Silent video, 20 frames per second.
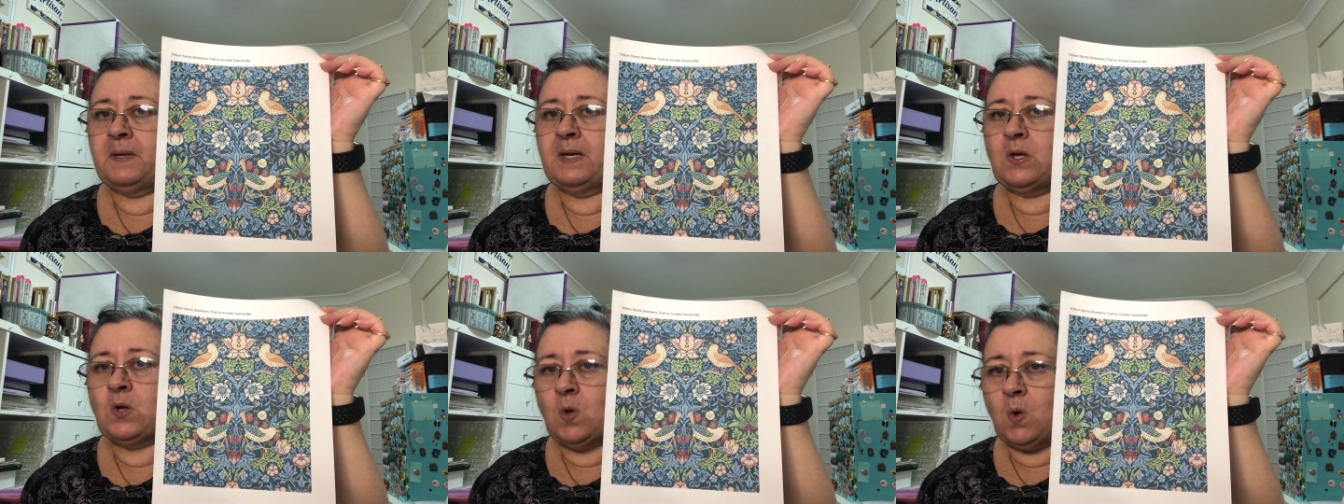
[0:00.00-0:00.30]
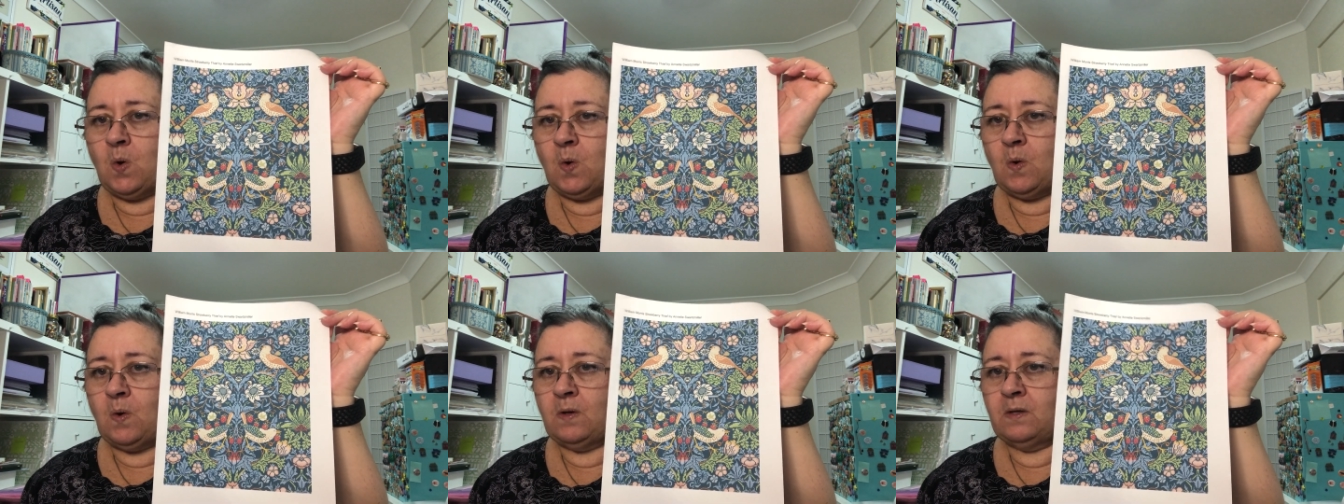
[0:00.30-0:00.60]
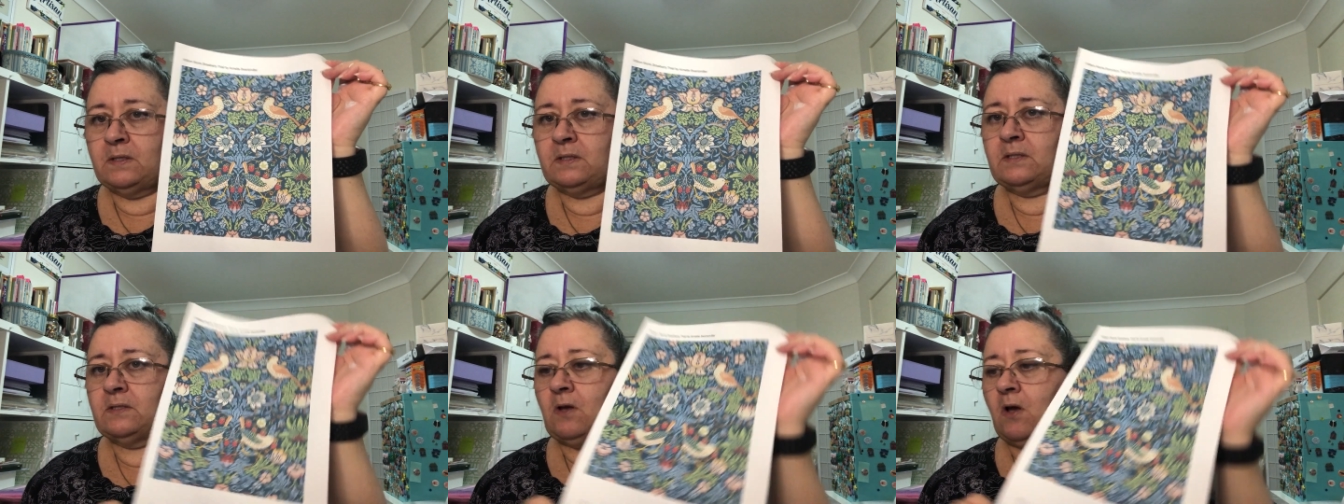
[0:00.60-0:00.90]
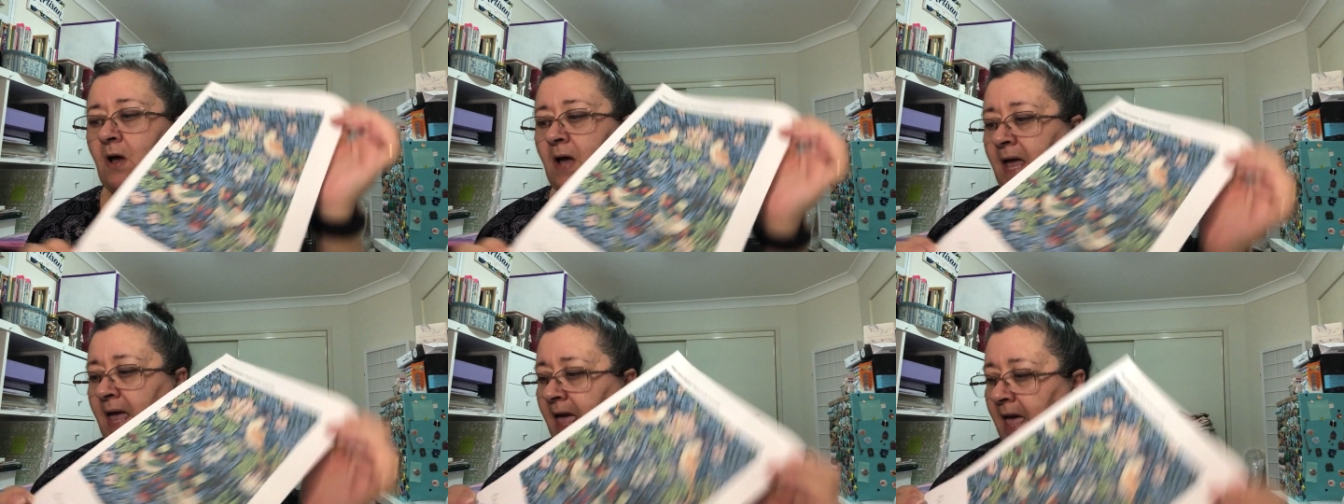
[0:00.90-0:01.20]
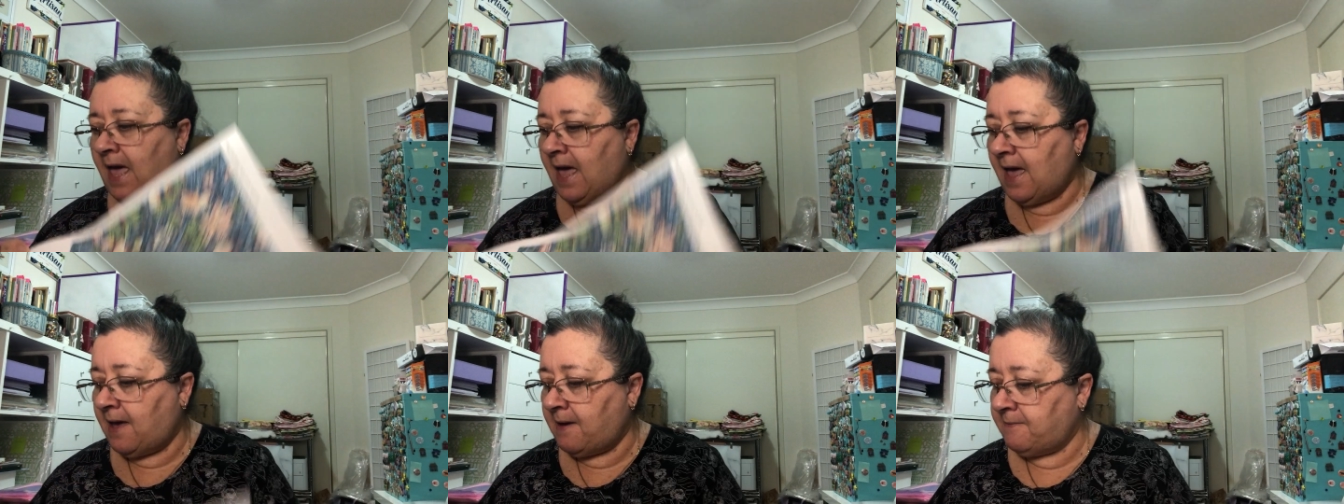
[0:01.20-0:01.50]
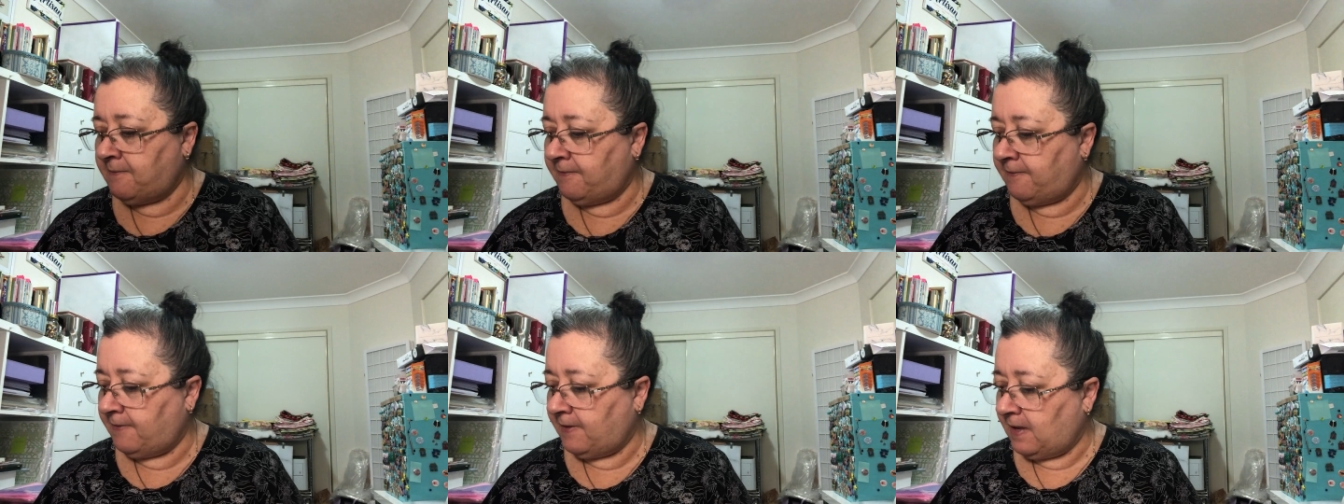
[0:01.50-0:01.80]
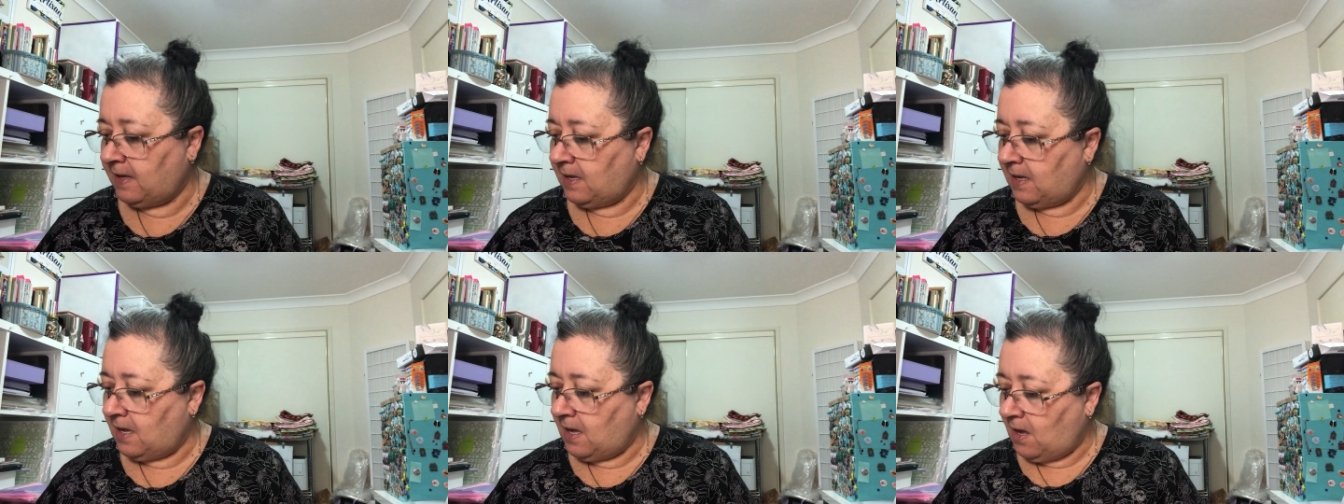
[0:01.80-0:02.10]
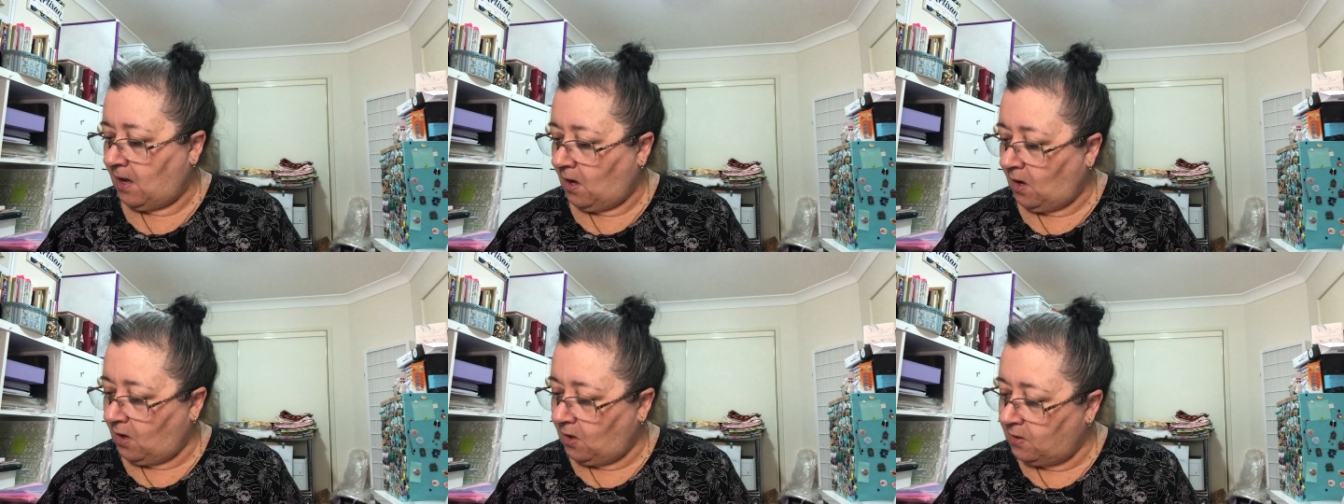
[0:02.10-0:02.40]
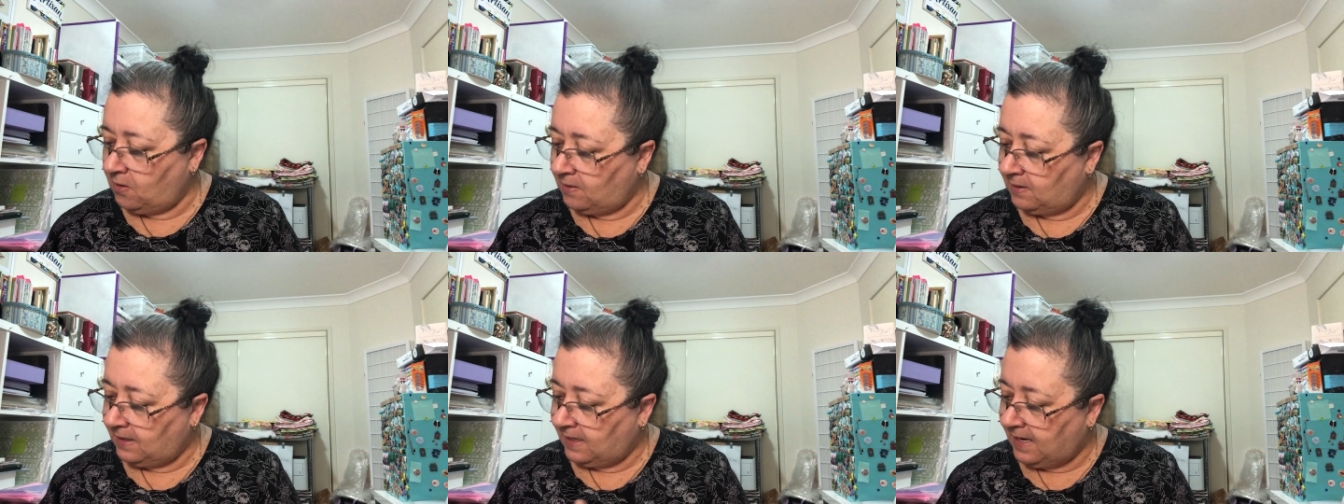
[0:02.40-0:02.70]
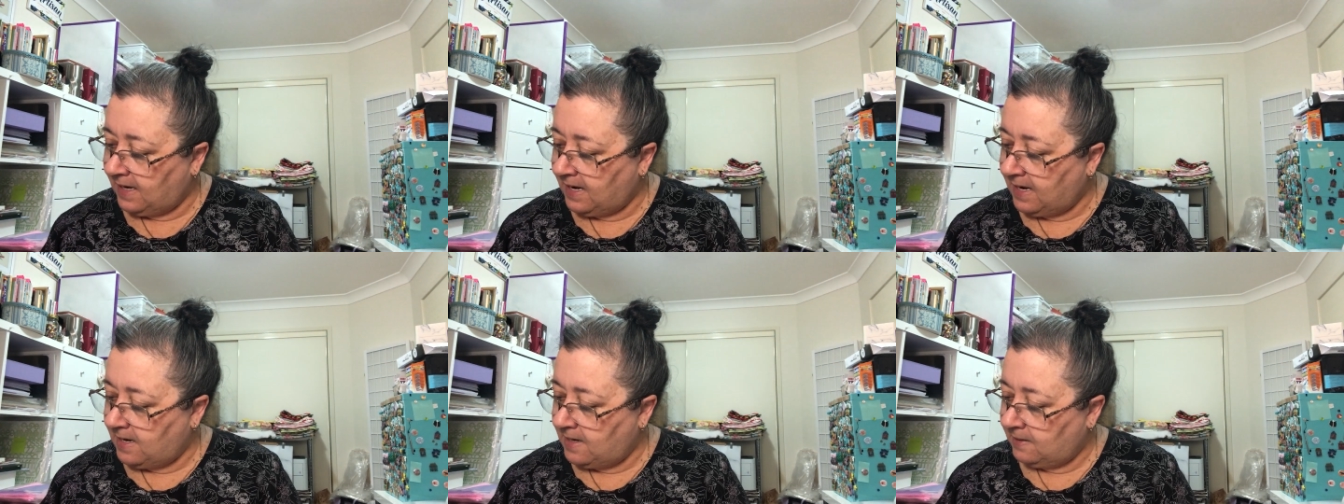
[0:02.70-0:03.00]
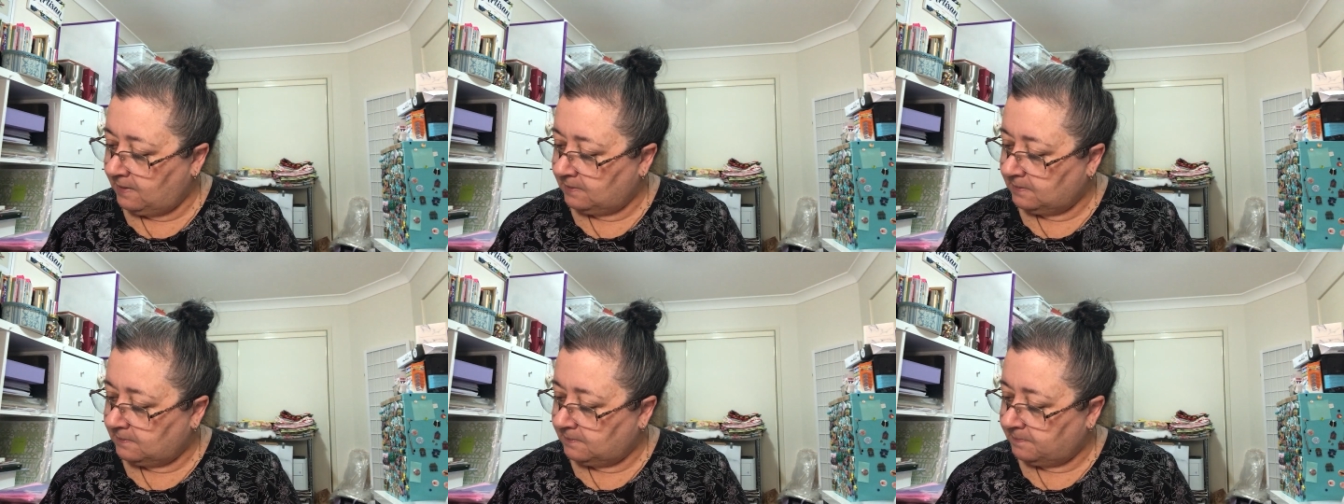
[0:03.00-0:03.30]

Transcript: because I have only